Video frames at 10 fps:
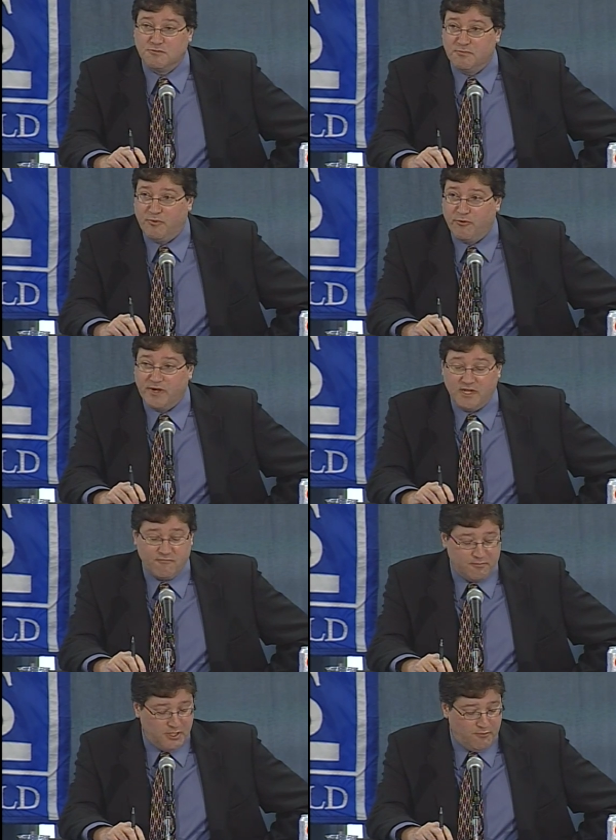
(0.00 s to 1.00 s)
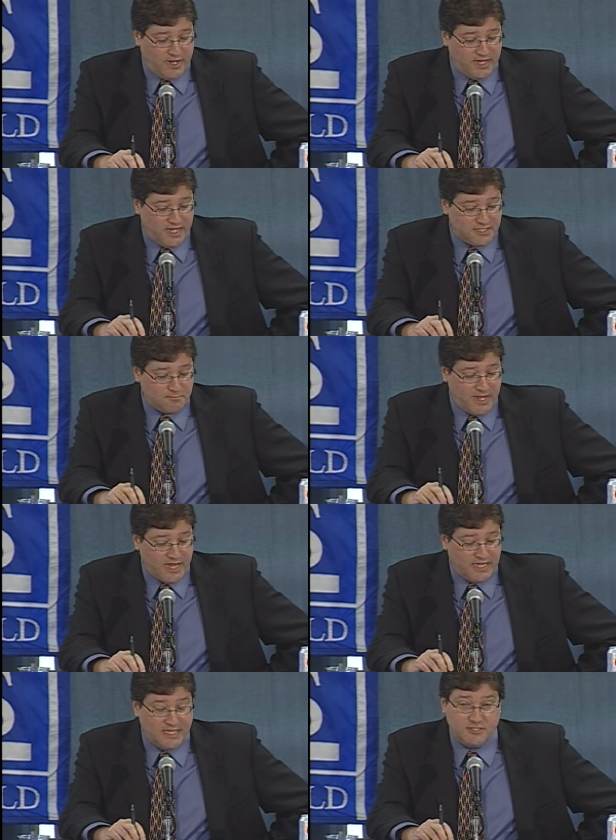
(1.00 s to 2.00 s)
Reporting from UIS
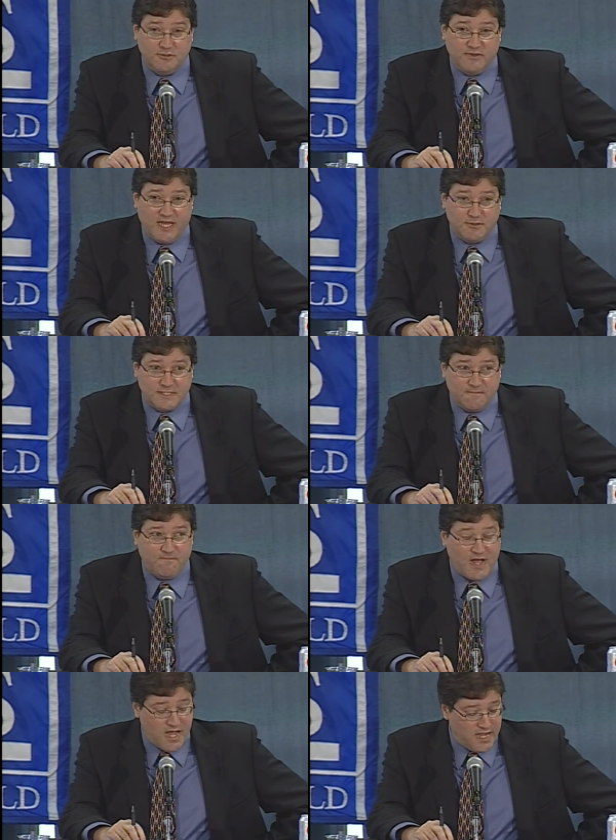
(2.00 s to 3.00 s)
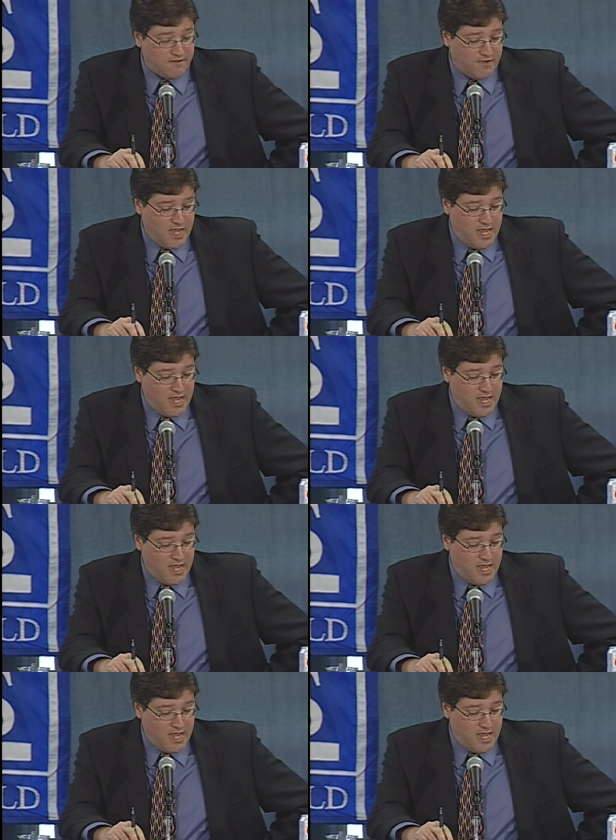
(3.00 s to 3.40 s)
back in 2005.